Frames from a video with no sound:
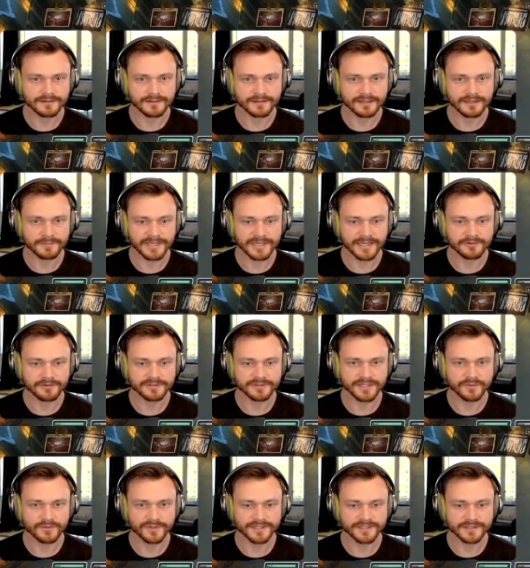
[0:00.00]
I mean, how would they
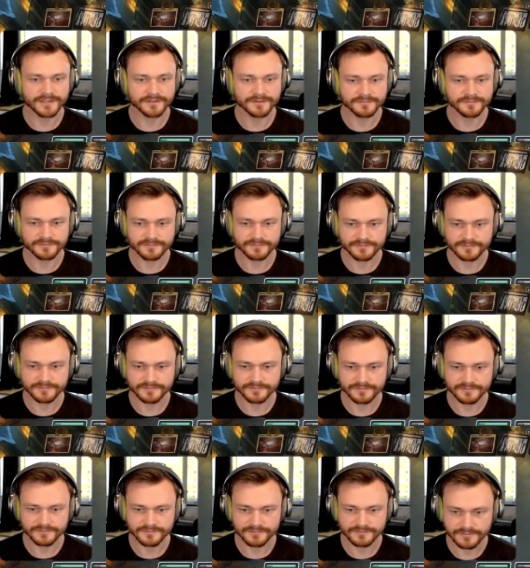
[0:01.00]
win here?
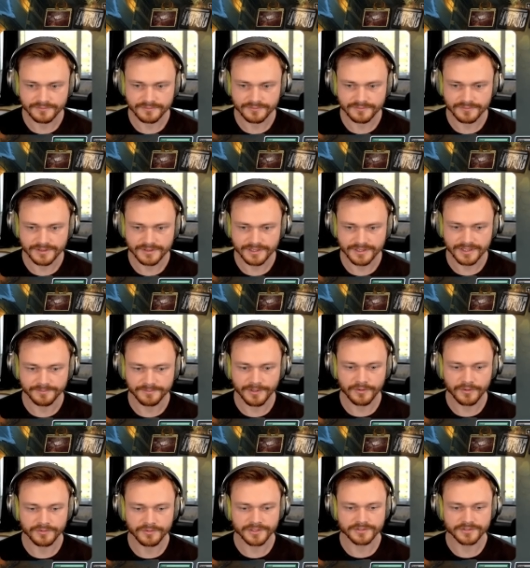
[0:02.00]
An
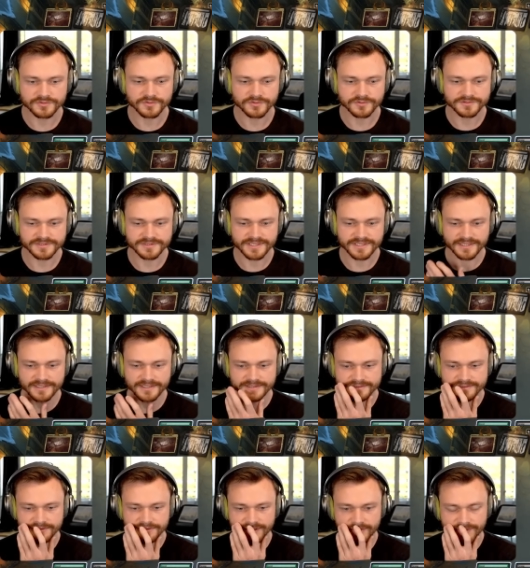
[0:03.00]
opponent controls
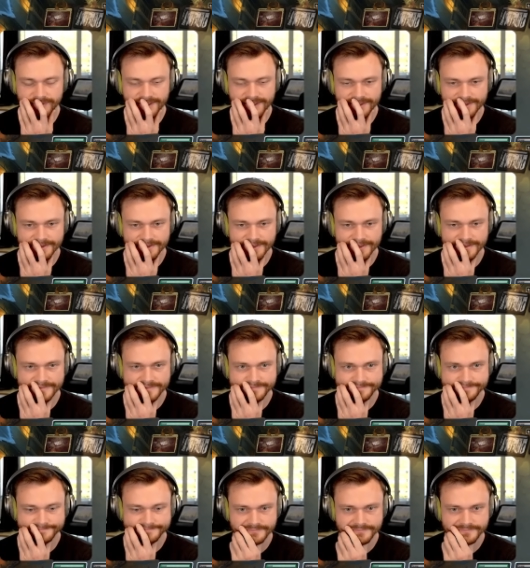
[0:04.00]
dies. Okay, we can't get that.
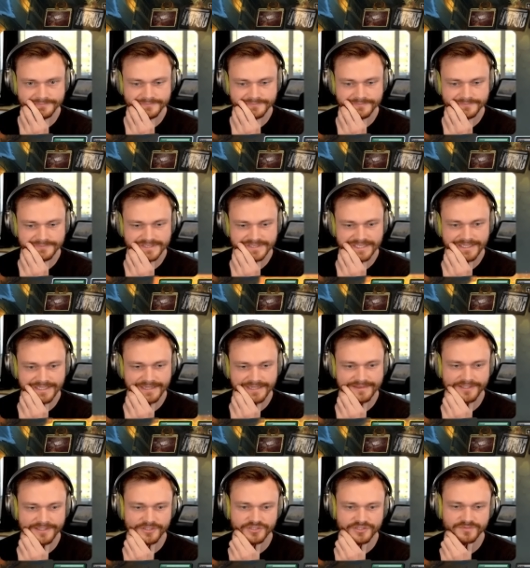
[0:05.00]
I
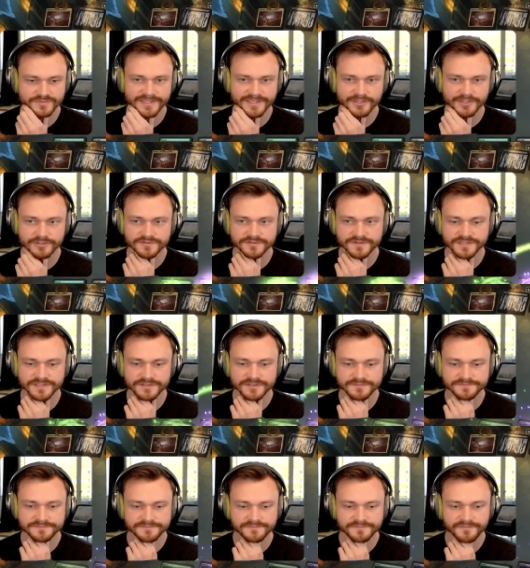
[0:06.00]
think you just play the Archfiend here.
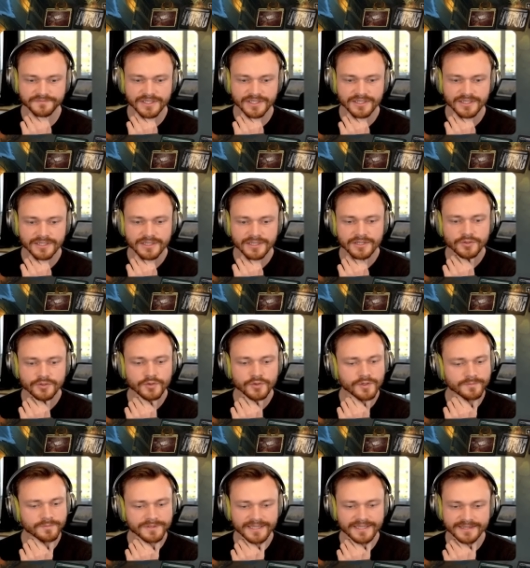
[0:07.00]
You
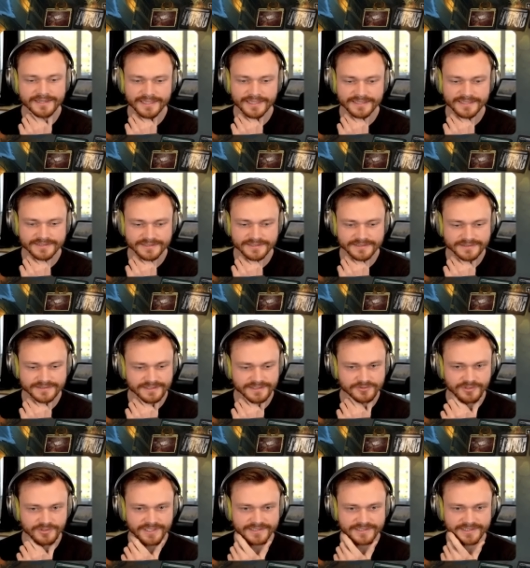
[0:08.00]
could play the Nexus and
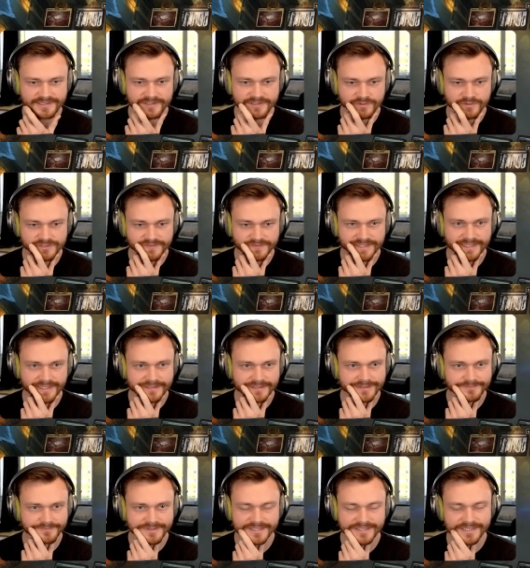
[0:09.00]
try to get Dinosaurs if they kill
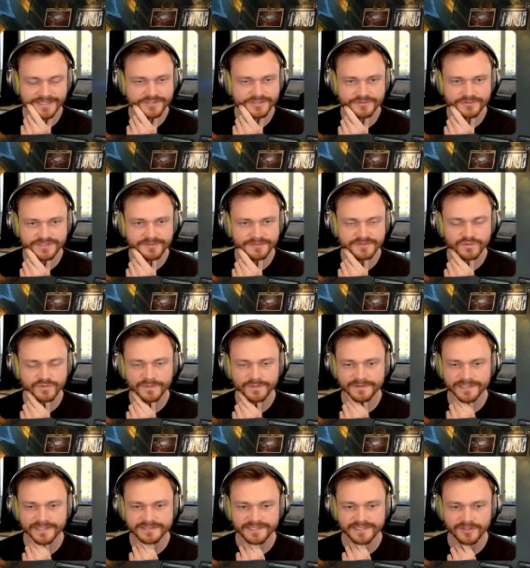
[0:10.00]
it, but I just don't see them sweeping
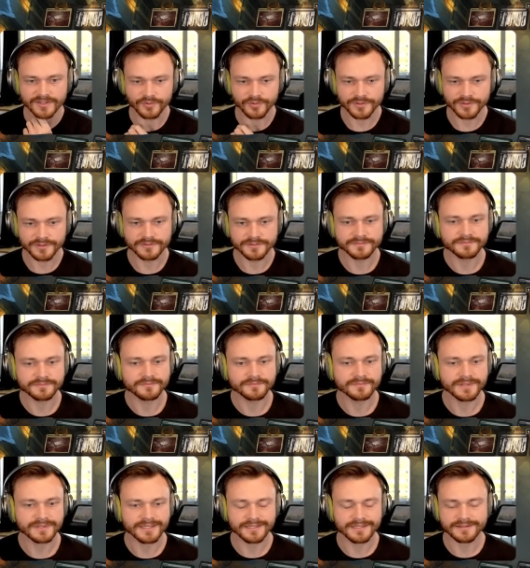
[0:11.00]
the entire board.
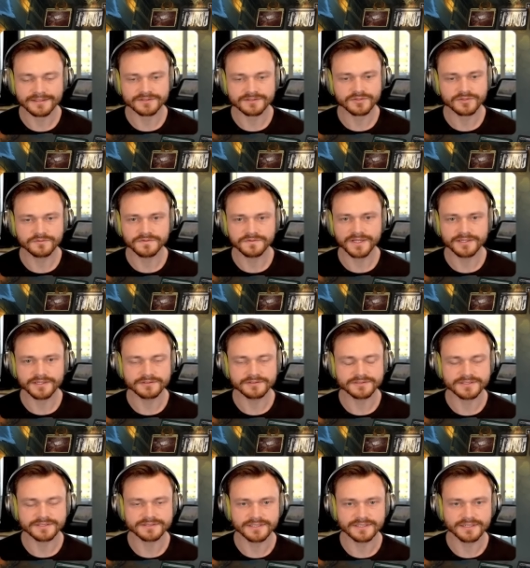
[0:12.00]
And I think 2 flyers
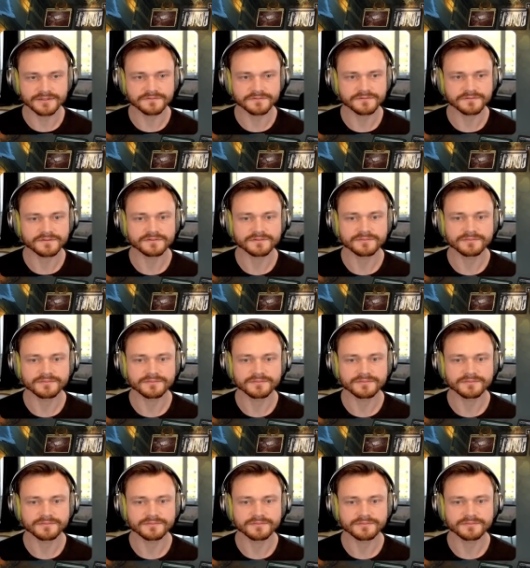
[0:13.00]
is enough.